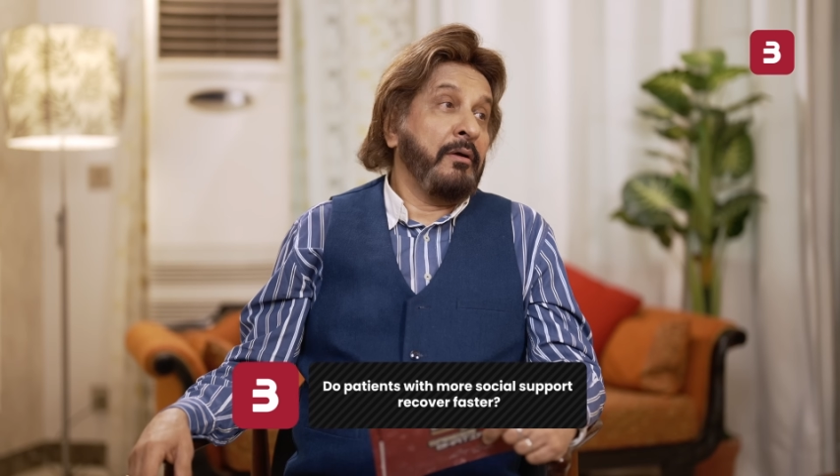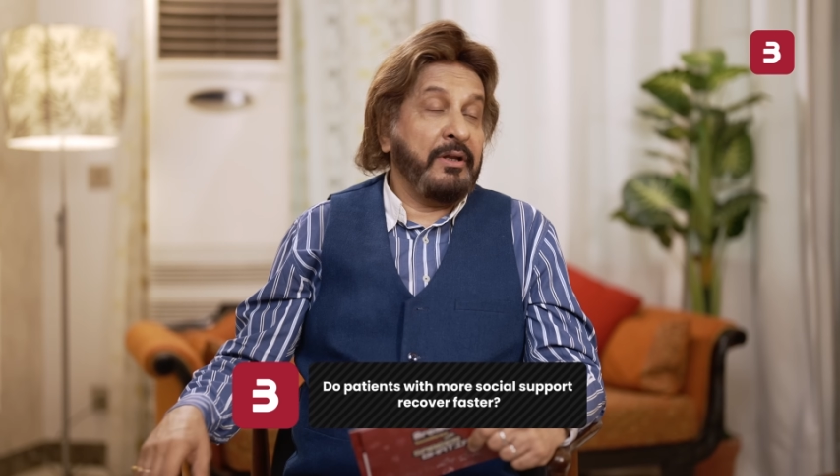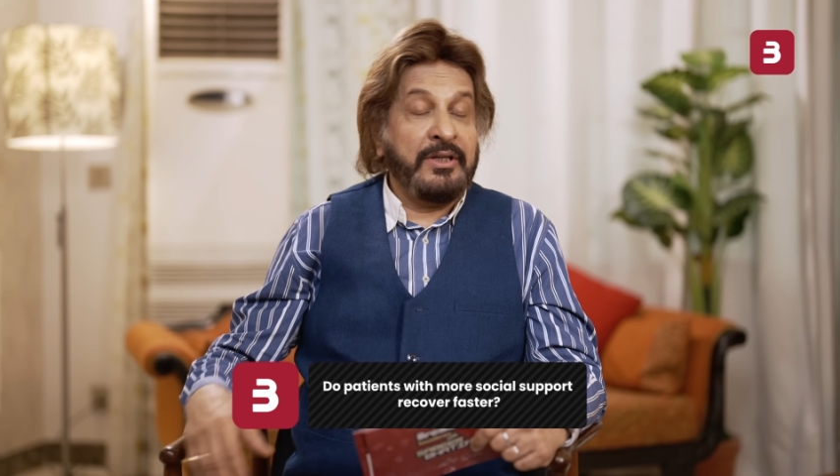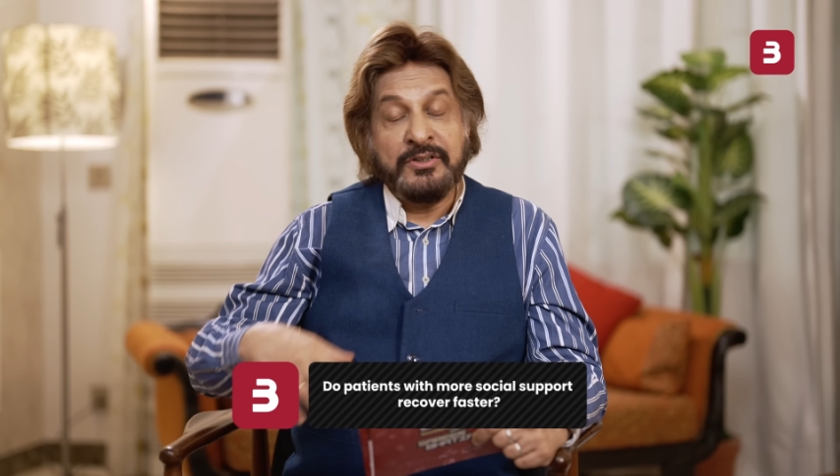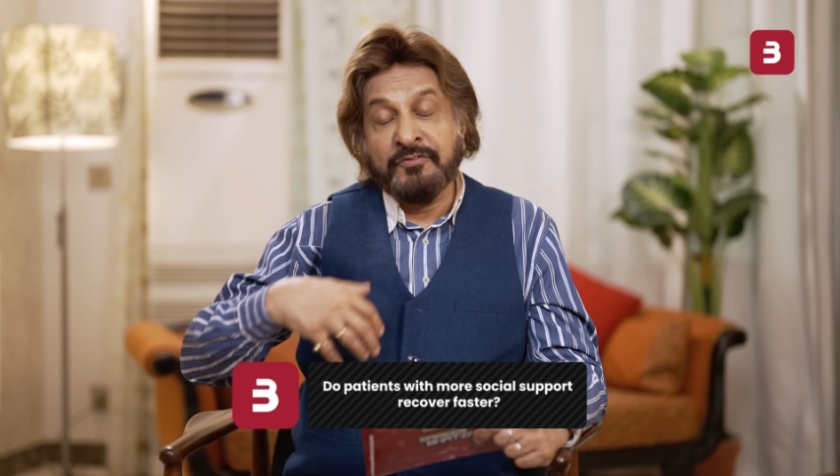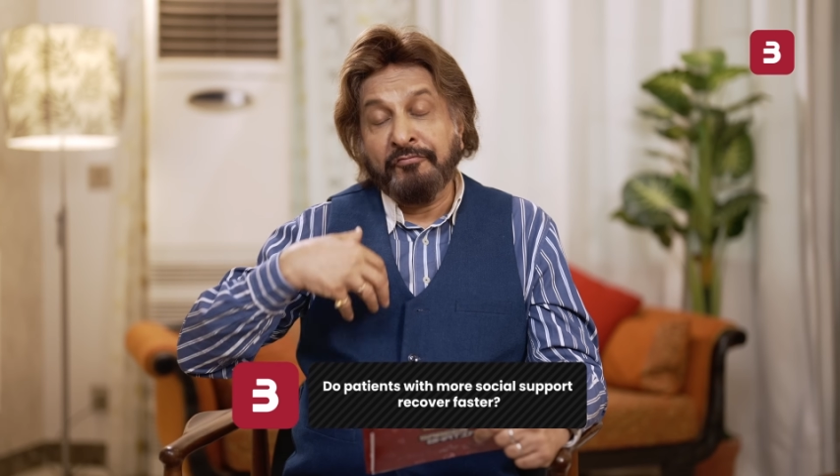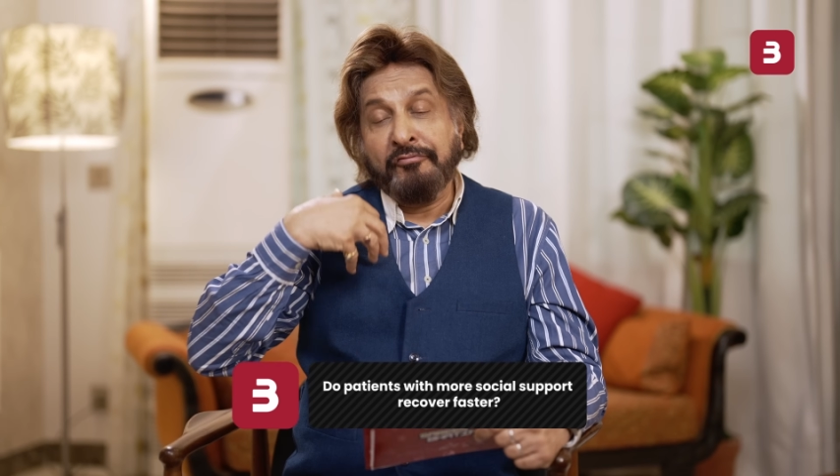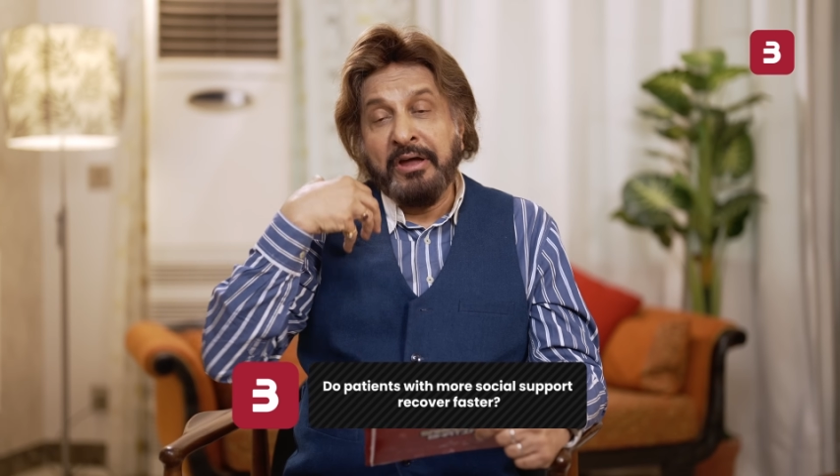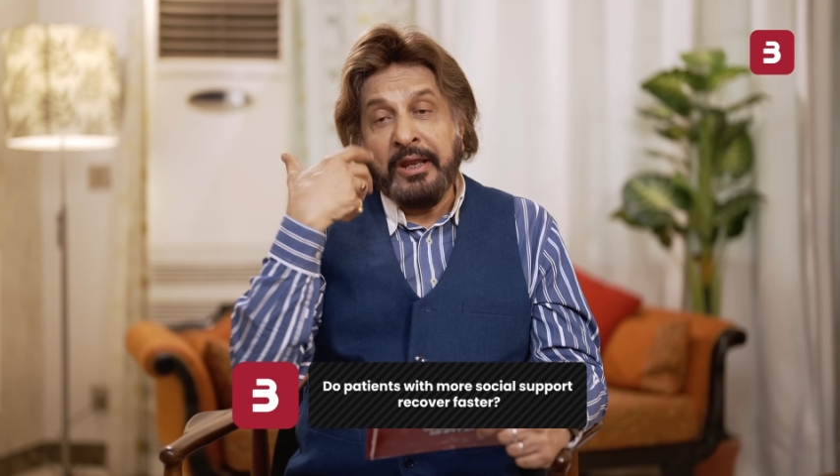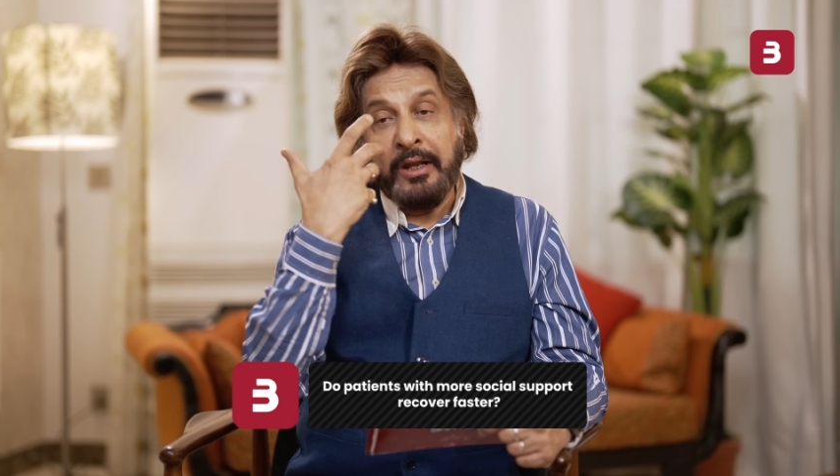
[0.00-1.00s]
where there's
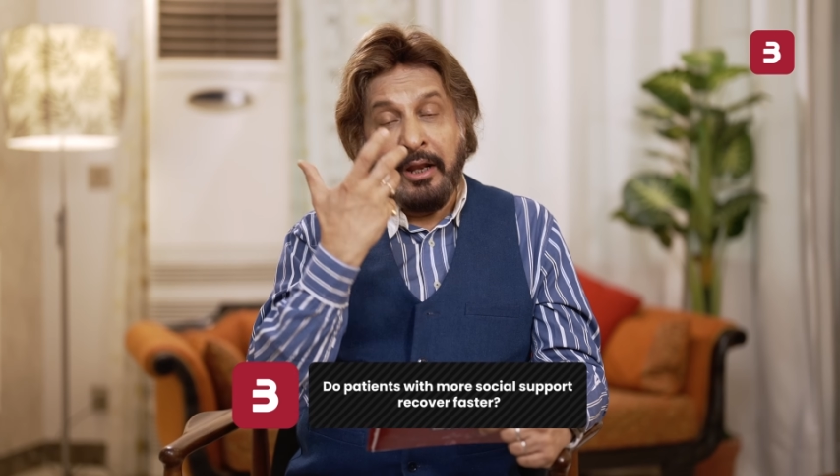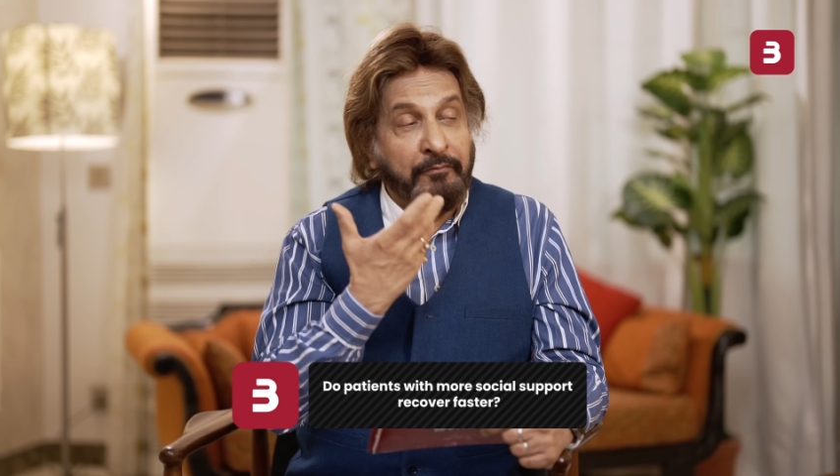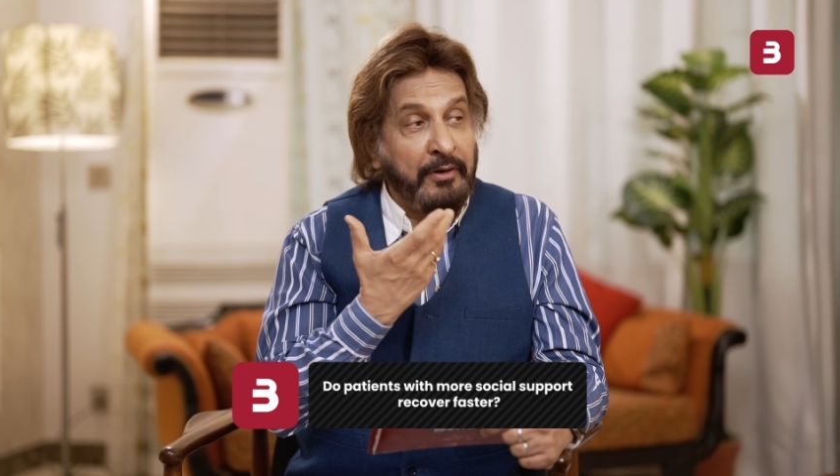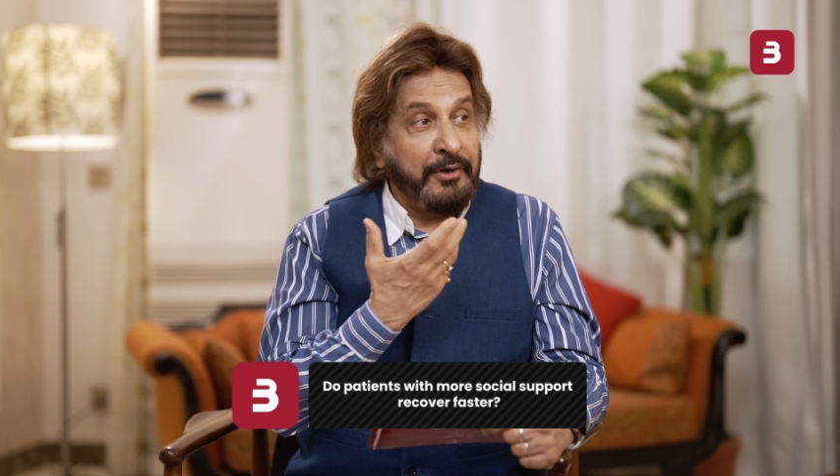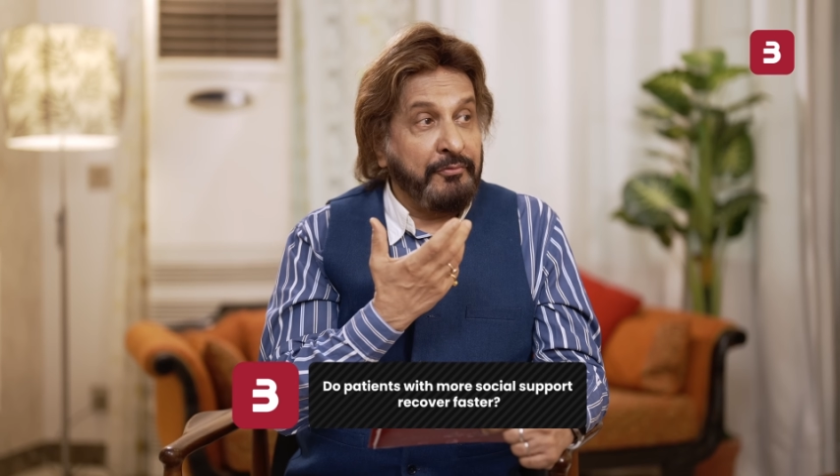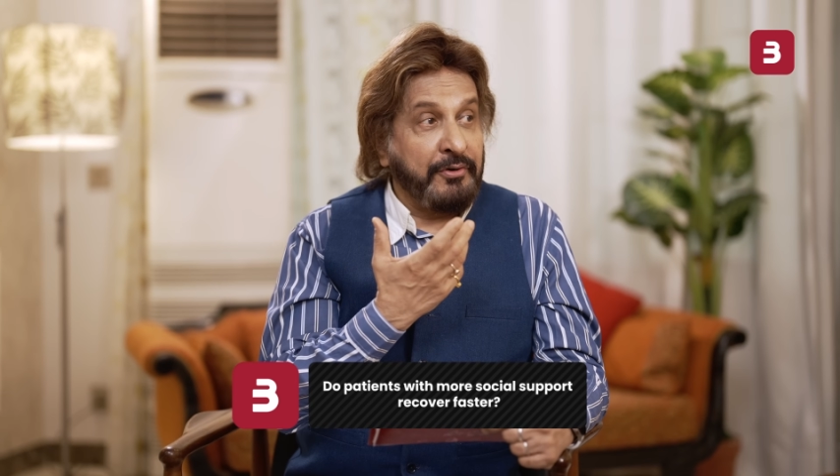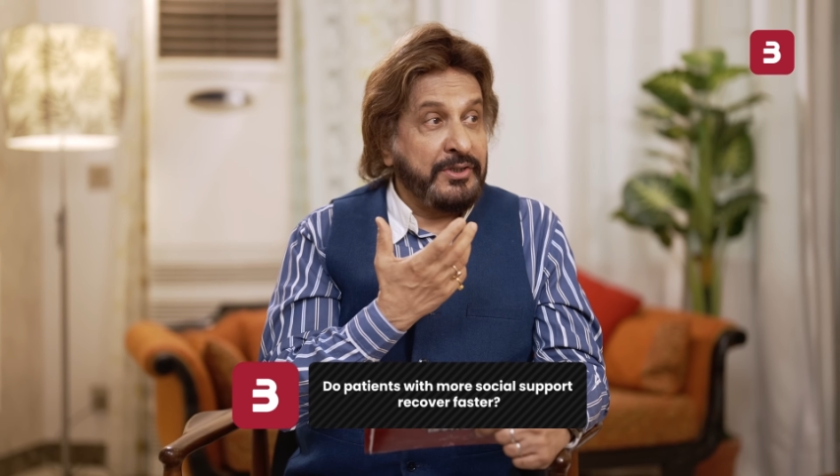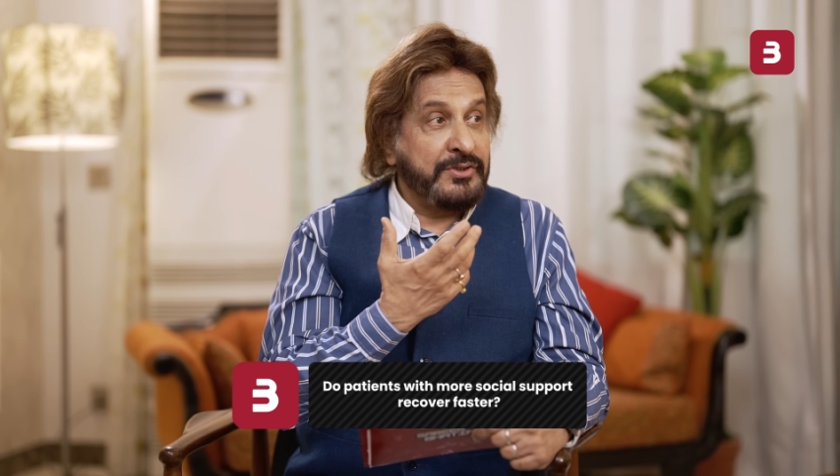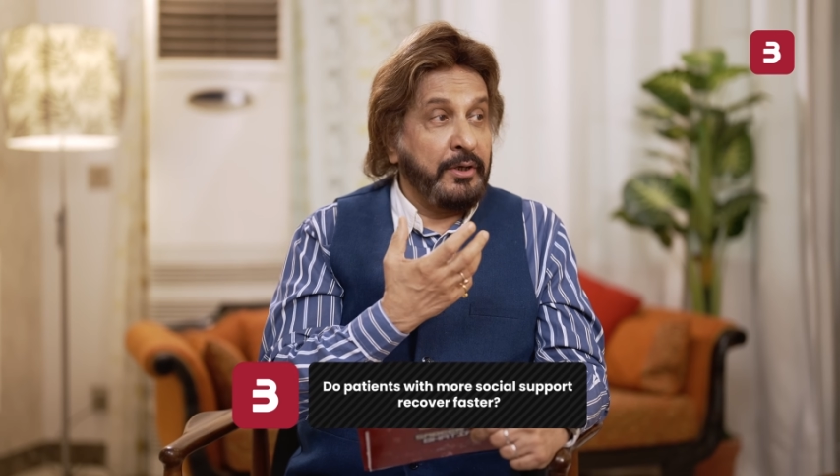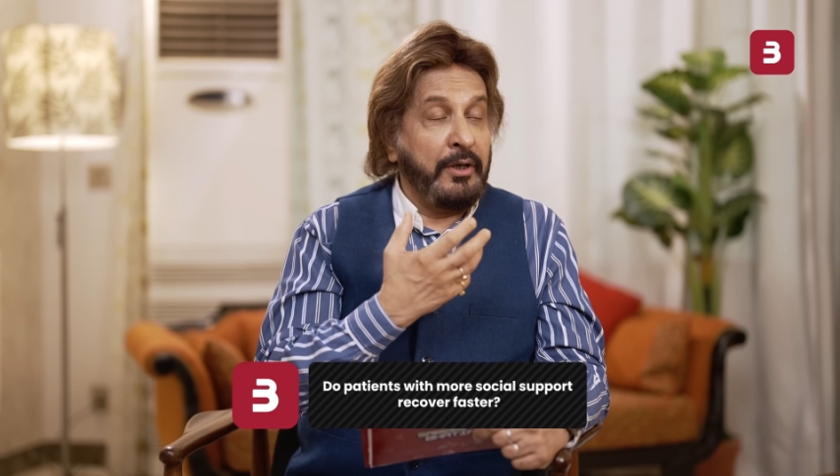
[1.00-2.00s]
very lively
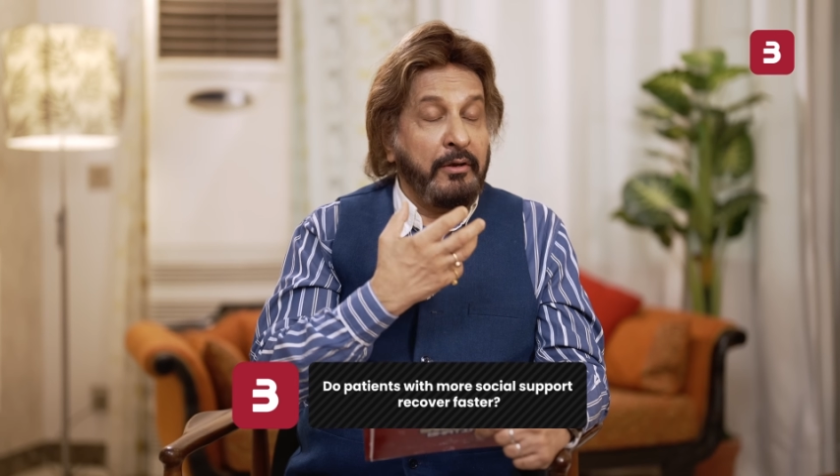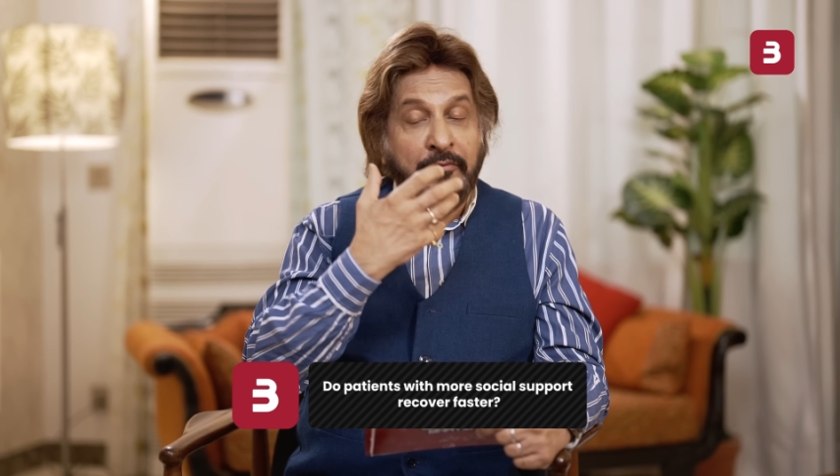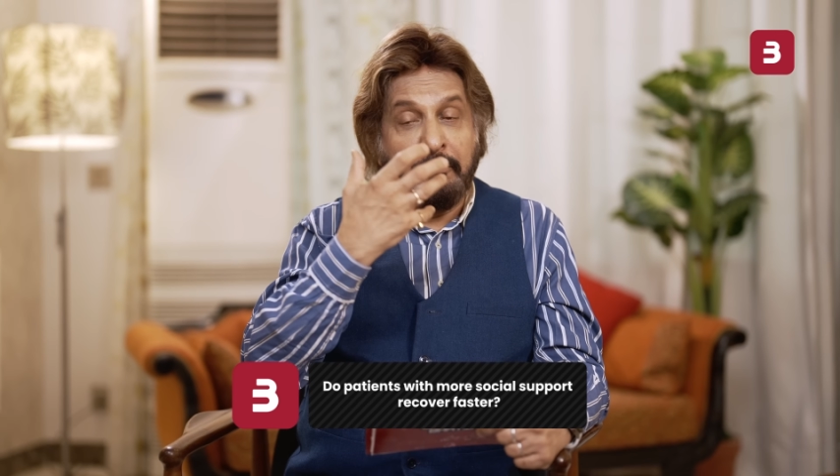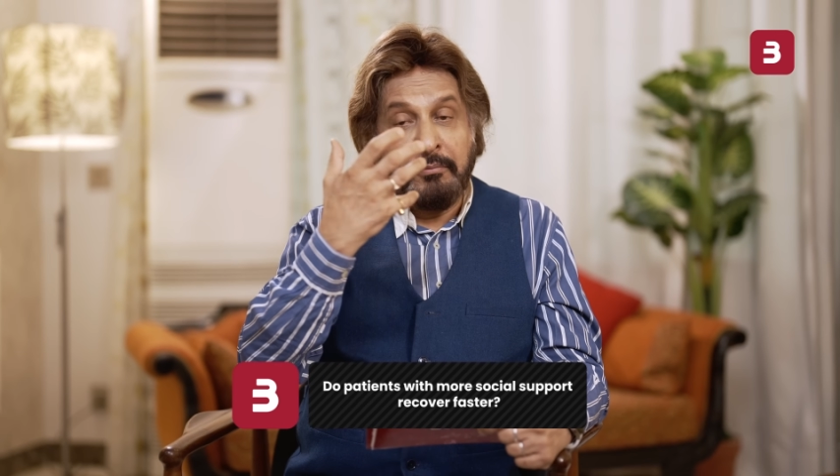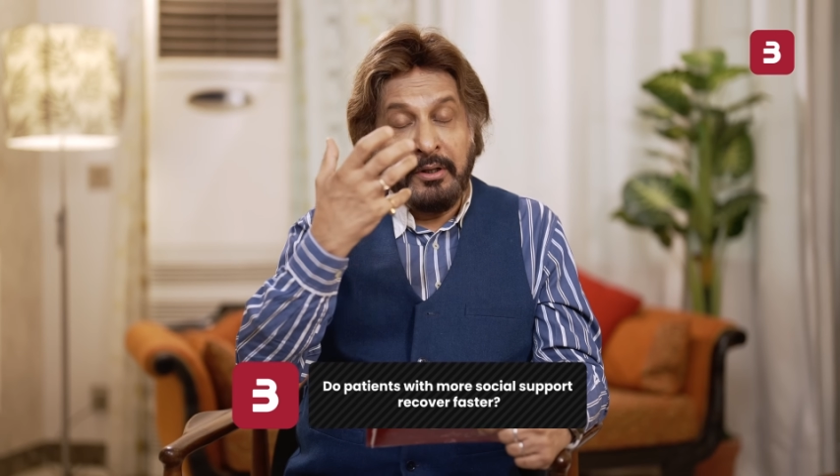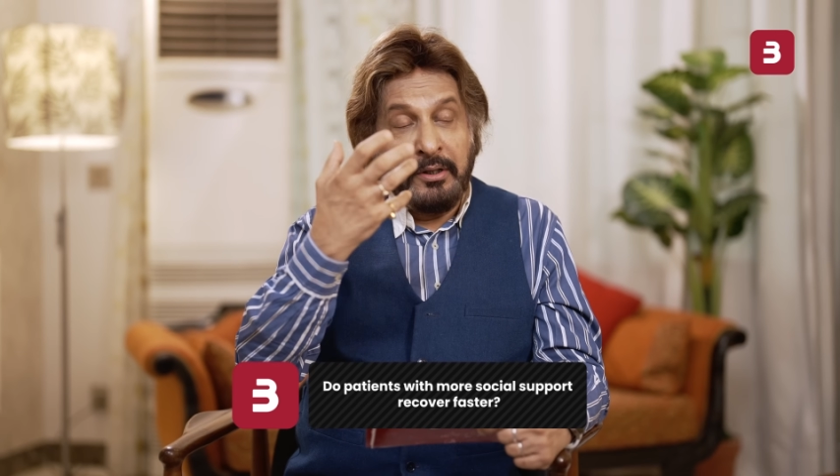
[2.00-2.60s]
interest from